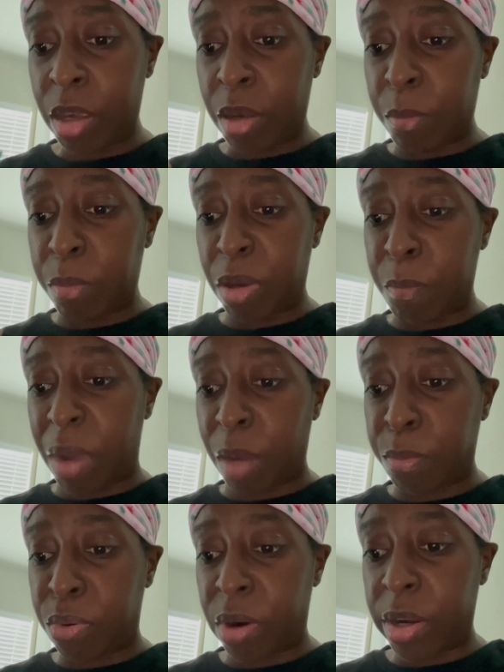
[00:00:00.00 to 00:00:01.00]
but my
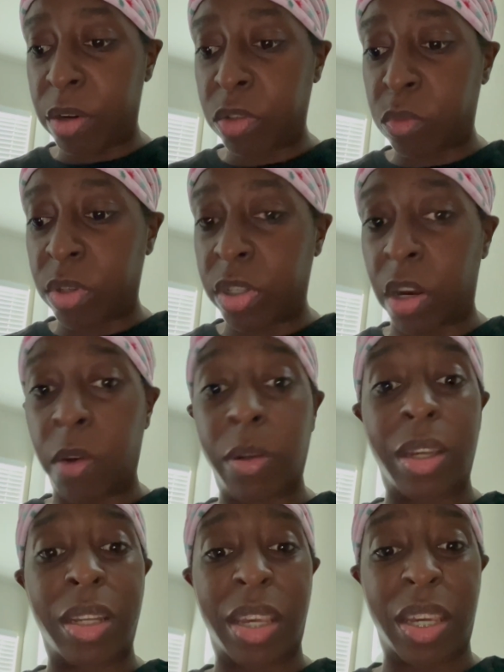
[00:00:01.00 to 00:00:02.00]
prayers returned
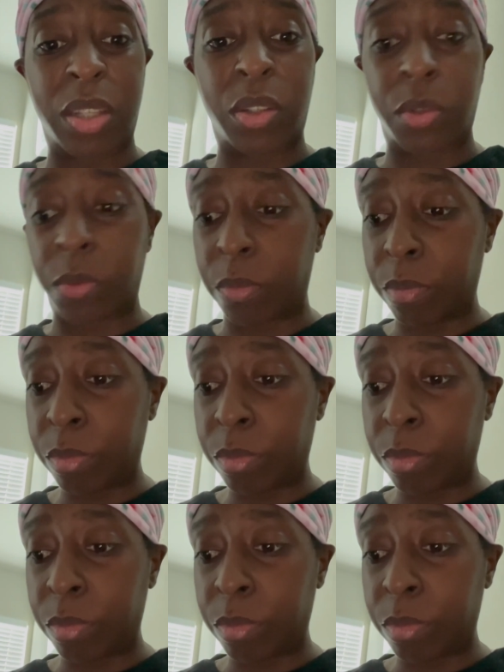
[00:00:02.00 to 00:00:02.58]
unanswered.